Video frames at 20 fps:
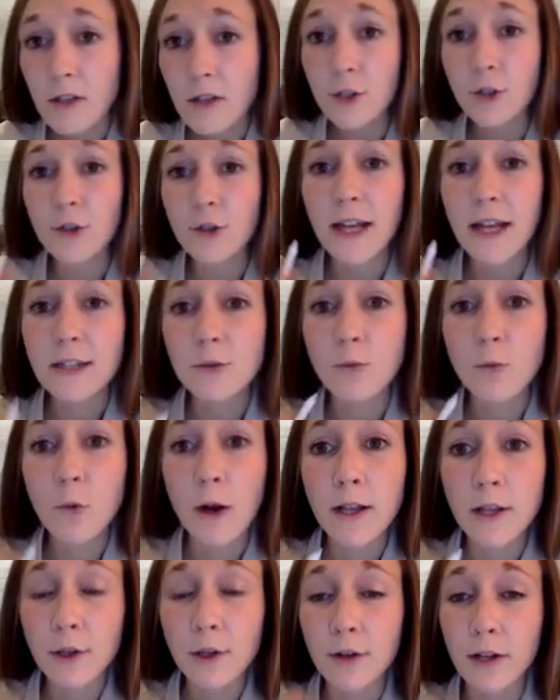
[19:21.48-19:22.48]
So that's
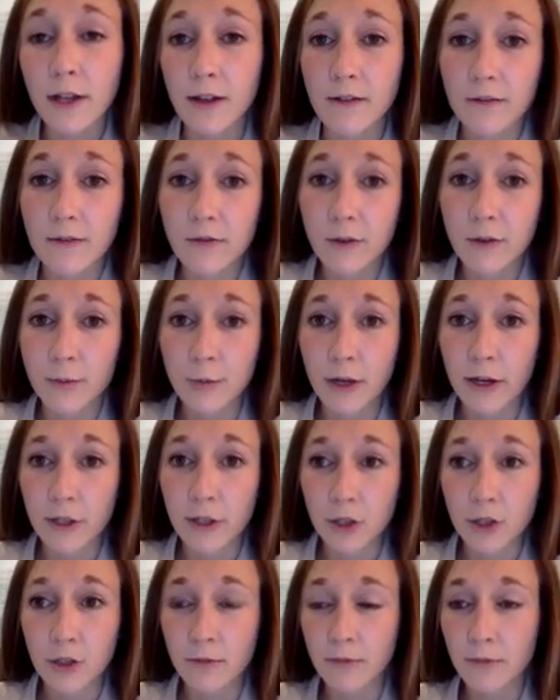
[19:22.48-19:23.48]
one unit for
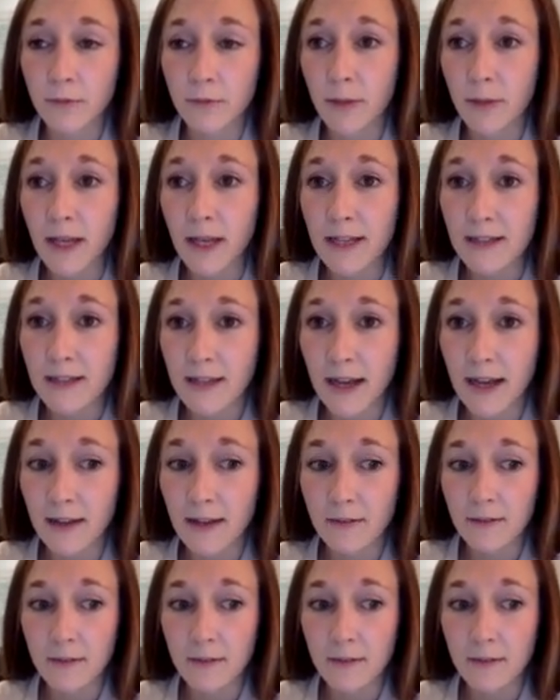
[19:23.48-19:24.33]
pressure, PSI.